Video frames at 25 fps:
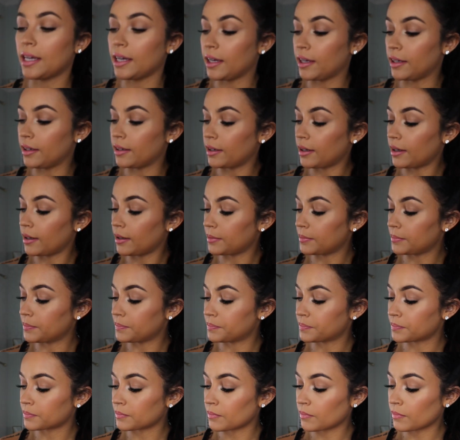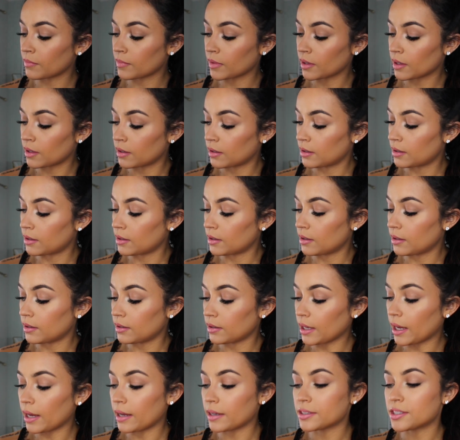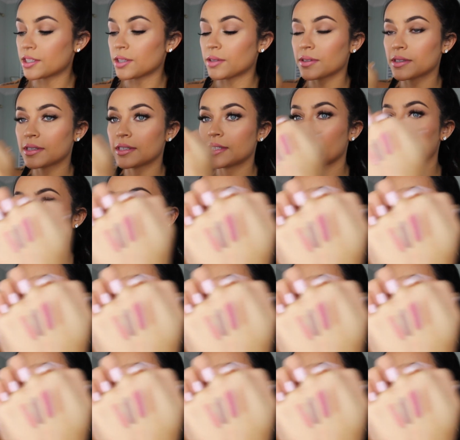And um, yeah, as you can see